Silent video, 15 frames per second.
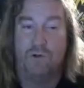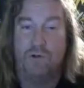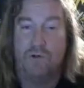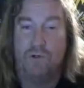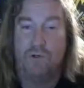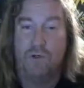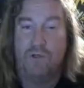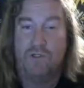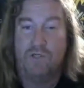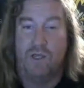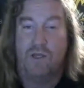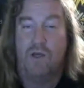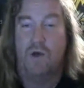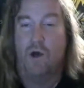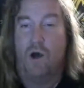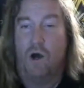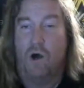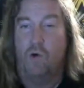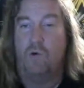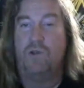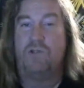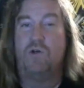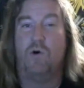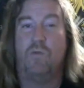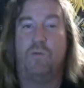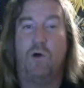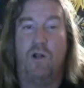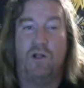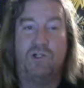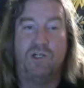It's like, oh, we so
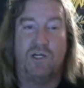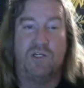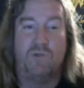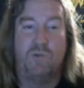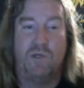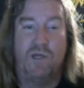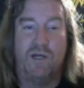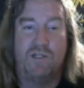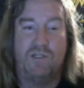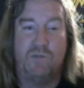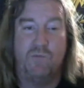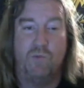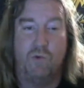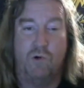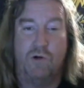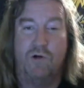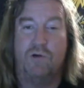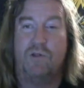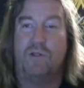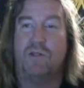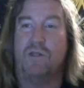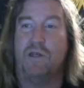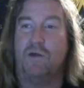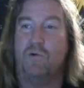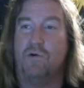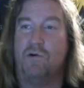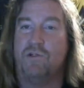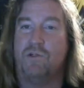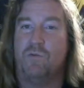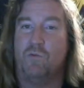apologize. We got some word that they were
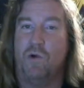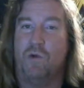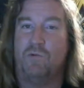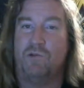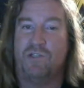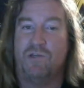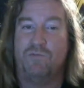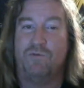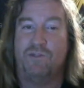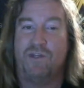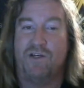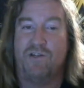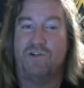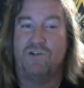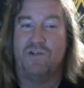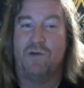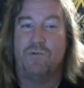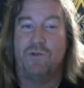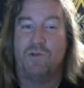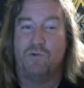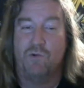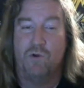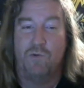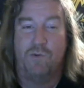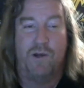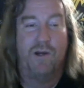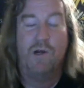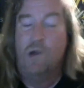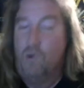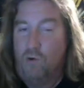some rebel sympathizers coming through, but
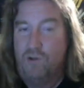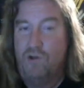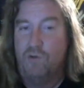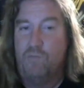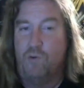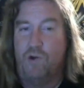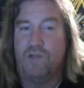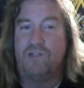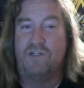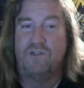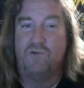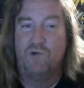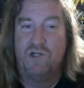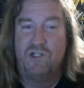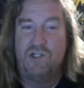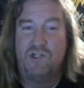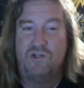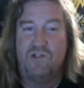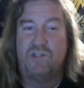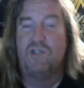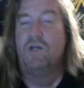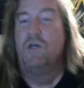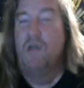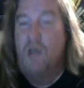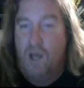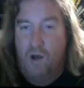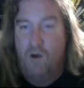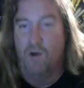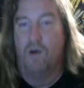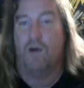with your press credentials,
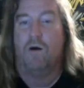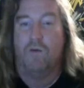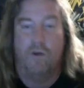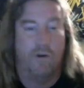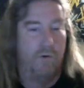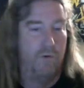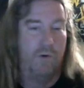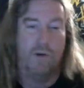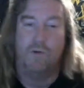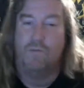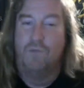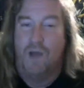well, I'm